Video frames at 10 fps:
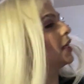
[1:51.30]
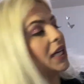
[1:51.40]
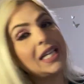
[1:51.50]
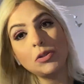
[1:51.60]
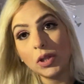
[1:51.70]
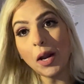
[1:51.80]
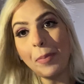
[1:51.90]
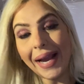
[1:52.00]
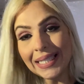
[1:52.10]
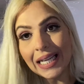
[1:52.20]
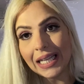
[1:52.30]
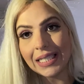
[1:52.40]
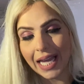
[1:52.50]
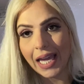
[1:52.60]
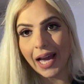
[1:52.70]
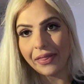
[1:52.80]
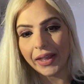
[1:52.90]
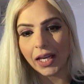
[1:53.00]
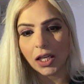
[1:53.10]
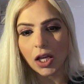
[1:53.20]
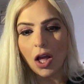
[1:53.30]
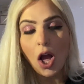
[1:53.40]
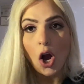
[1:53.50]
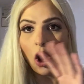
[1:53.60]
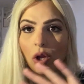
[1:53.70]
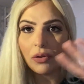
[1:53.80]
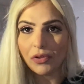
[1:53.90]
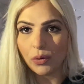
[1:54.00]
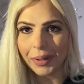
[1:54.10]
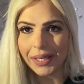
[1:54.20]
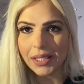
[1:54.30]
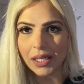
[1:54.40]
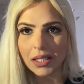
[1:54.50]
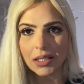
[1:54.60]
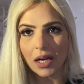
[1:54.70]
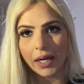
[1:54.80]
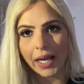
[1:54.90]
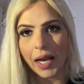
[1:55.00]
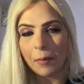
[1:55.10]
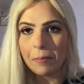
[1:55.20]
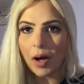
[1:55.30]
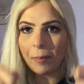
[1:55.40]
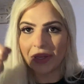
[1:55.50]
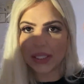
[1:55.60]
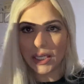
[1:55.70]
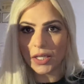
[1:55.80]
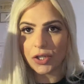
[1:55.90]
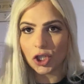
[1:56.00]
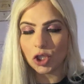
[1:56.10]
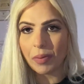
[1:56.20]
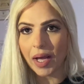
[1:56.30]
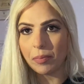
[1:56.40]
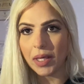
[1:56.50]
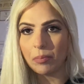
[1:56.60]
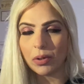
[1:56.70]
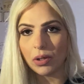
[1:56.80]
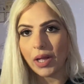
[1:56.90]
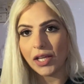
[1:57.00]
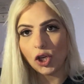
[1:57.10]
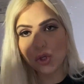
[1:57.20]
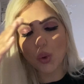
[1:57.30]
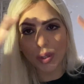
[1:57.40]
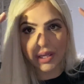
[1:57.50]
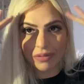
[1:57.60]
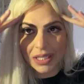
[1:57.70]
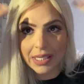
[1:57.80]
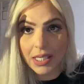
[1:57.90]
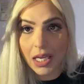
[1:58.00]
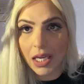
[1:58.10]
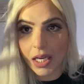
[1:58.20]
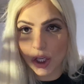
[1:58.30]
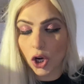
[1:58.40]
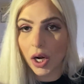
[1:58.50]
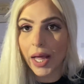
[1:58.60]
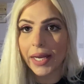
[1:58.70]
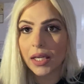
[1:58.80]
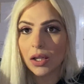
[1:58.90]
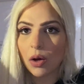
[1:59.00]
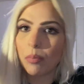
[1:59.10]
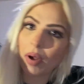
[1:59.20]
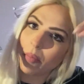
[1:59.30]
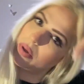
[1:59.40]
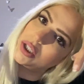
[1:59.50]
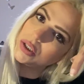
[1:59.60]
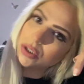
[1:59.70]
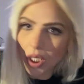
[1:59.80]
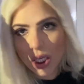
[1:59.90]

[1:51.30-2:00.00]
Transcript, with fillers: He's, they're basically saying, I think, all of you idiots are getting puppeteered by people and you don't even see it. You're like little puppets.